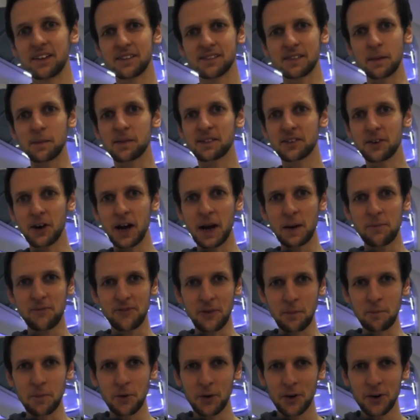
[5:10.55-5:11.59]
subscribe
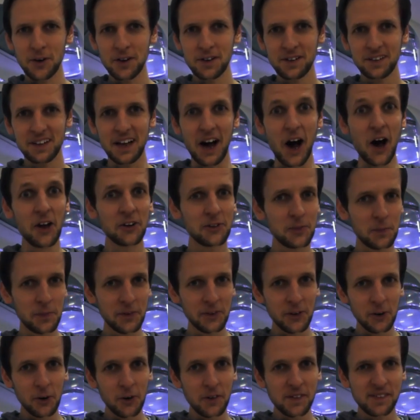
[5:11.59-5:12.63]
for more
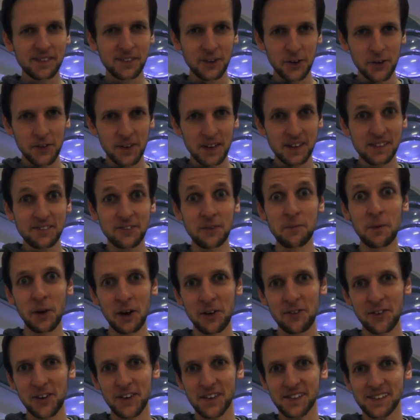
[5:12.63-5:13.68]
entrepreneurial stories from
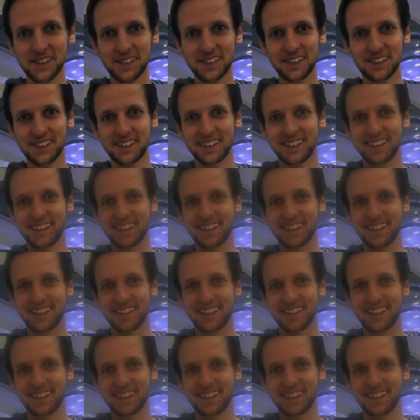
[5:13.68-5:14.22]
Loyverse.